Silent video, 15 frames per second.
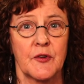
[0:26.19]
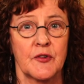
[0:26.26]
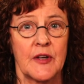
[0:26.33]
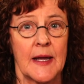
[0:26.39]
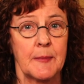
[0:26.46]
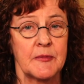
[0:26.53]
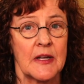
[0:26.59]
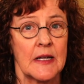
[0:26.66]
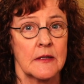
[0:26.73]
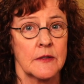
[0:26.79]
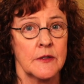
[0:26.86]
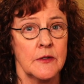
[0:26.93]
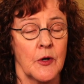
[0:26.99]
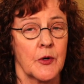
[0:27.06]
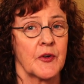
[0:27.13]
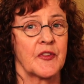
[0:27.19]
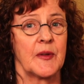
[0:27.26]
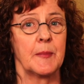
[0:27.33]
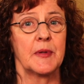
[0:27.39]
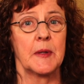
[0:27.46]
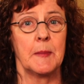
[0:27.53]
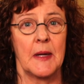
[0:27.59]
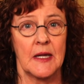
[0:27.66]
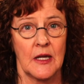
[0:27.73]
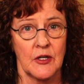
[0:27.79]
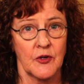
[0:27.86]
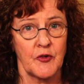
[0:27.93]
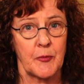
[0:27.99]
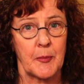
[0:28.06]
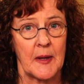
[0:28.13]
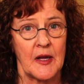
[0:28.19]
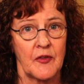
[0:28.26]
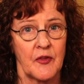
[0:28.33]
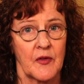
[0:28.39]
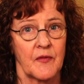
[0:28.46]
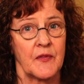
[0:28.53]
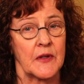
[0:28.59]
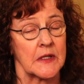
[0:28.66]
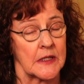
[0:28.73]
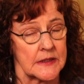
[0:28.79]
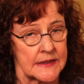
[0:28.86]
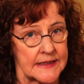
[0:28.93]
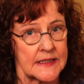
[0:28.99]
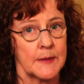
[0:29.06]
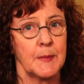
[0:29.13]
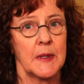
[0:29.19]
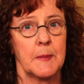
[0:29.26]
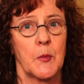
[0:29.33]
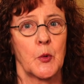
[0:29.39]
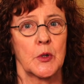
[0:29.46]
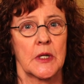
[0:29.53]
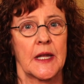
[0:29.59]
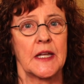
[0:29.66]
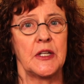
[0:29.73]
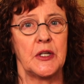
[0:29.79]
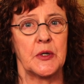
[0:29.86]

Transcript: for top dollar or simply making your space feel a little bit more like